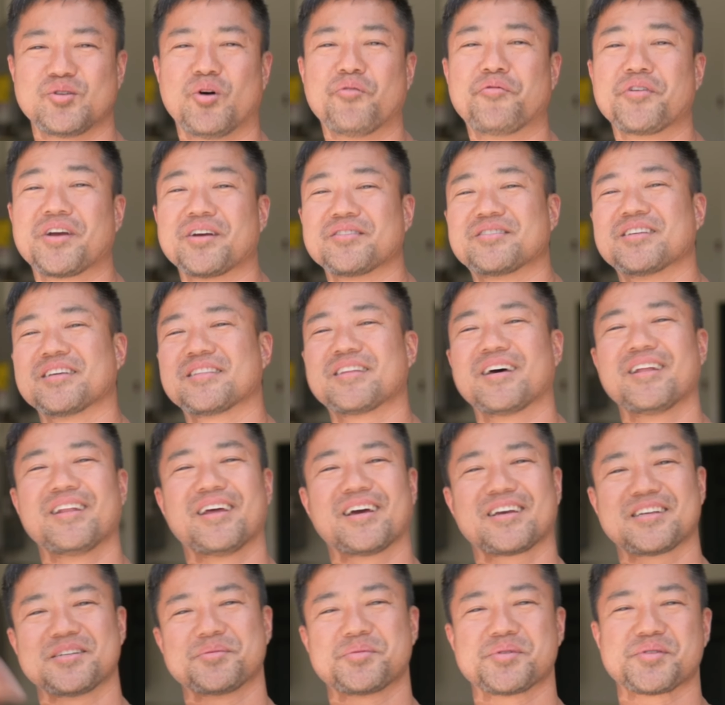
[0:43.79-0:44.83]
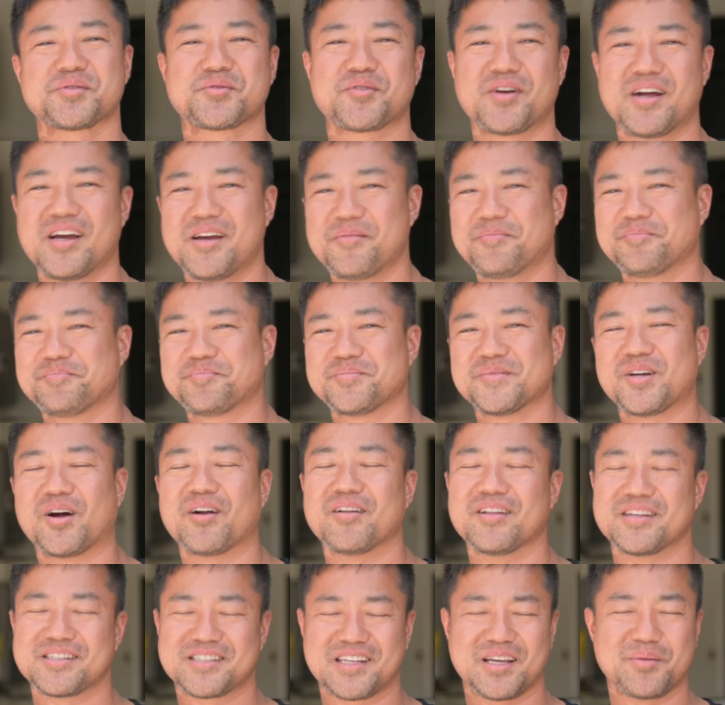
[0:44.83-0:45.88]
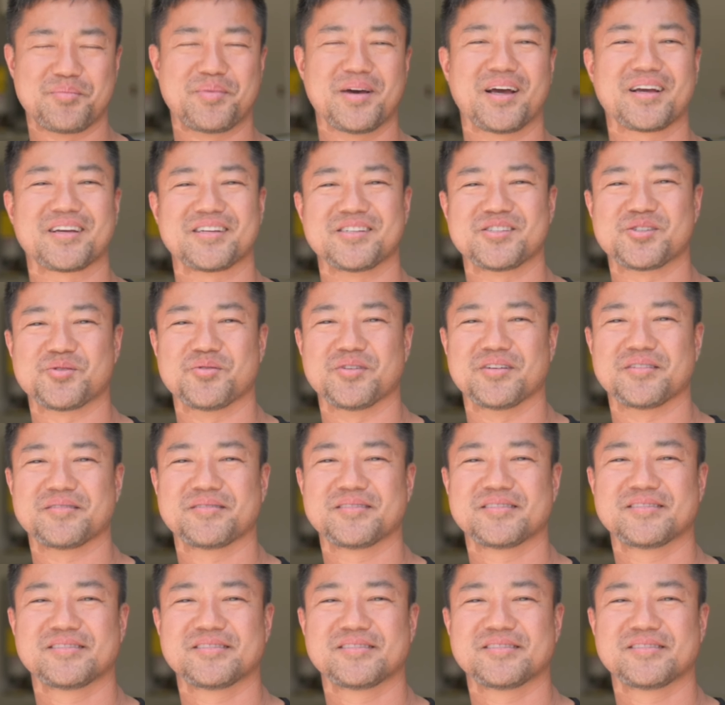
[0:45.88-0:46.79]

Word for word: Don't forget to hit that like and subscribe. All right, let's get back into it.